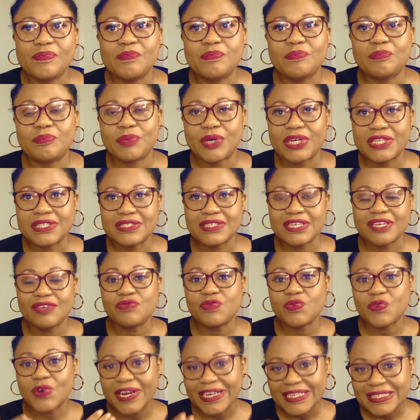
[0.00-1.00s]
but
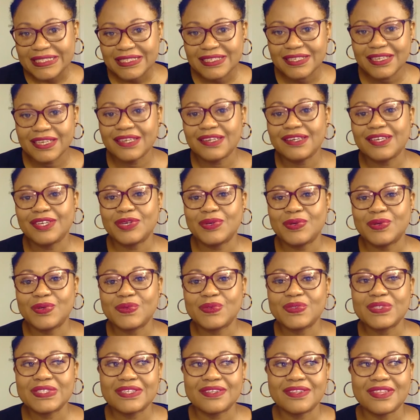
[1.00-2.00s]
in writing, you know,
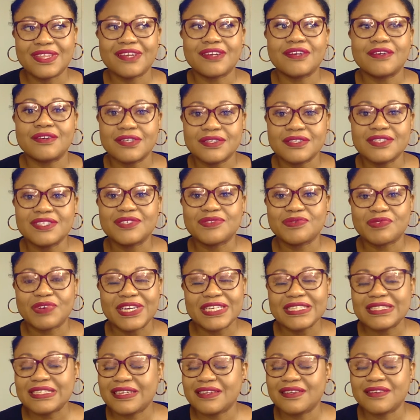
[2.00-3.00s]
so their art is
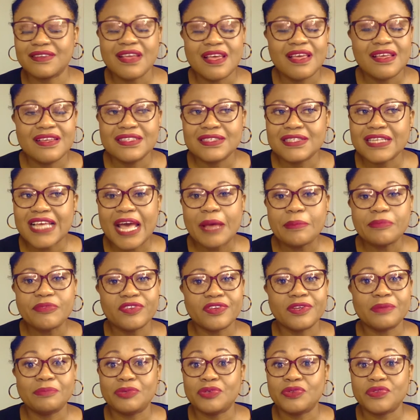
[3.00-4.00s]
writing. It's
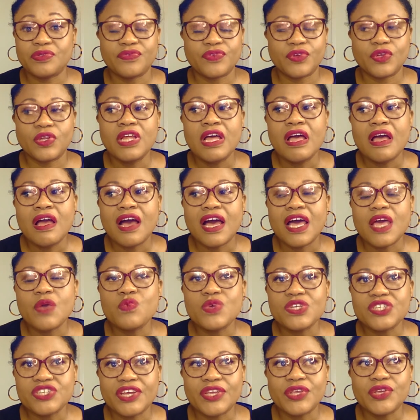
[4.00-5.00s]
absolutely beautiful. I
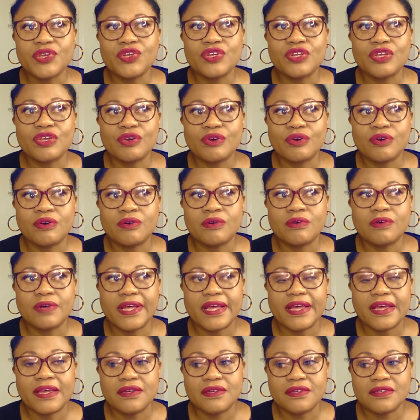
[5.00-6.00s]
wish I could go
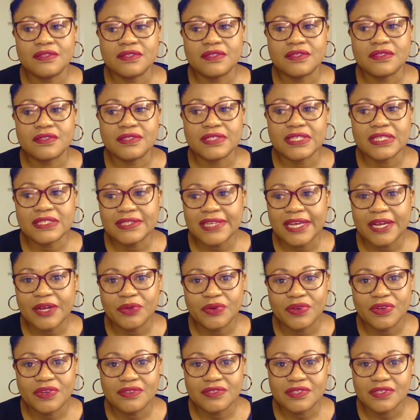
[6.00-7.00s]
and sit down
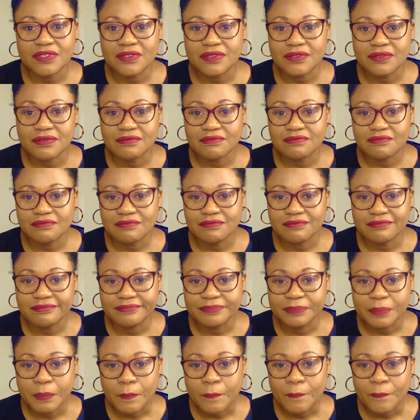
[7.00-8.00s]
and just
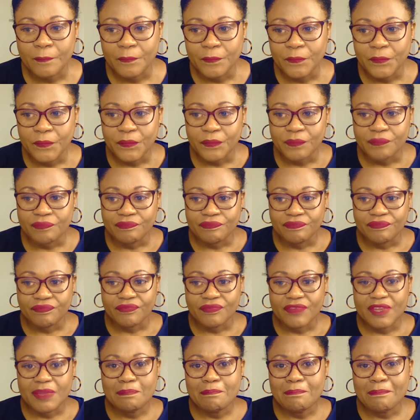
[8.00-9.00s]

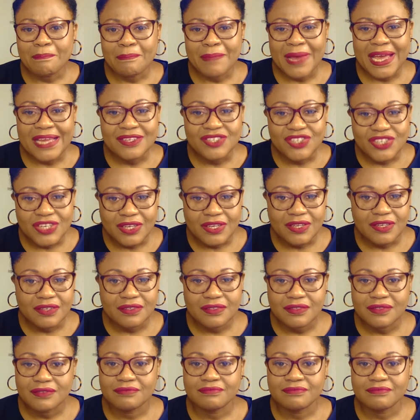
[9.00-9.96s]
imagine